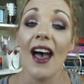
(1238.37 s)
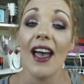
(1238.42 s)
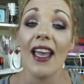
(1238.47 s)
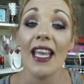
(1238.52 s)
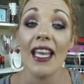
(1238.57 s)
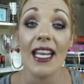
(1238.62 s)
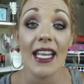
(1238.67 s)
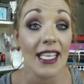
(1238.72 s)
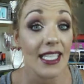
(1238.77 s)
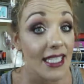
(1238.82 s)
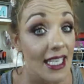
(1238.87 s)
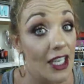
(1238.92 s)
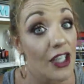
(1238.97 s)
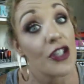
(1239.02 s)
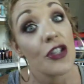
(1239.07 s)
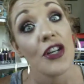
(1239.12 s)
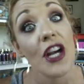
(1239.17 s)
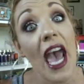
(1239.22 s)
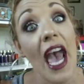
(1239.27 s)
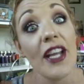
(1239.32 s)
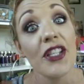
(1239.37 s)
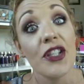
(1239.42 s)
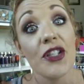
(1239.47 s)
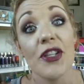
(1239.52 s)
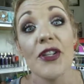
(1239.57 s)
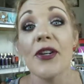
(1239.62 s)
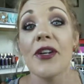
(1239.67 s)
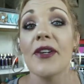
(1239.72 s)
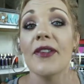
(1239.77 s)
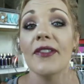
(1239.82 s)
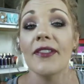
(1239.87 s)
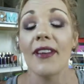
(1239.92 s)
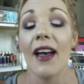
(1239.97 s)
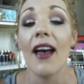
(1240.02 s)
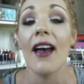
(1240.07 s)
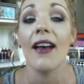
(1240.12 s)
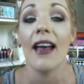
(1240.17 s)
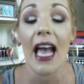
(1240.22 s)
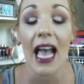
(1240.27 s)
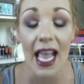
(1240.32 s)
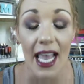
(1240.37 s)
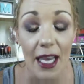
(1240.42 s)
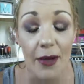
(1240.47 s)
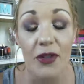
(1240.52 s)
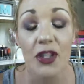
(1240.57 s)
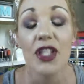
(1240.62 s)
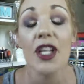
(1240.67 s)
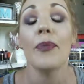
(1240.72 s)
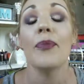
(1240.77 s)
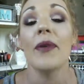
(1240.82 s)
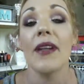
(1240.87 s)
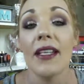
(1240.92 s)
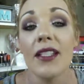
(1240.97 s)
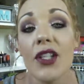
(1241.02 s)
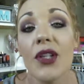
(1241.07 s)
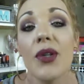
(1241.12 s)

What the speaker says: It is international. I am shipping